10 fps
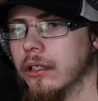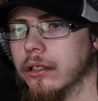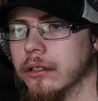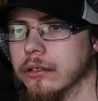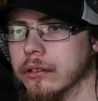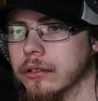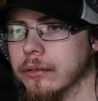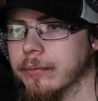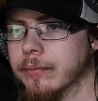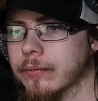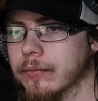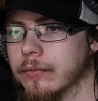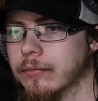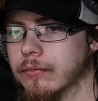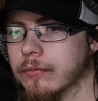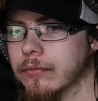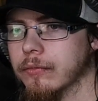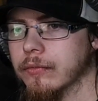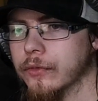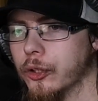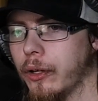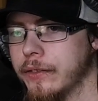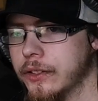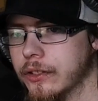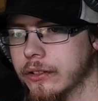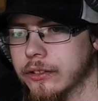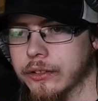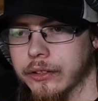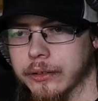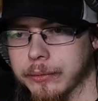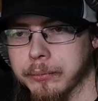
Uh, so obviously there's a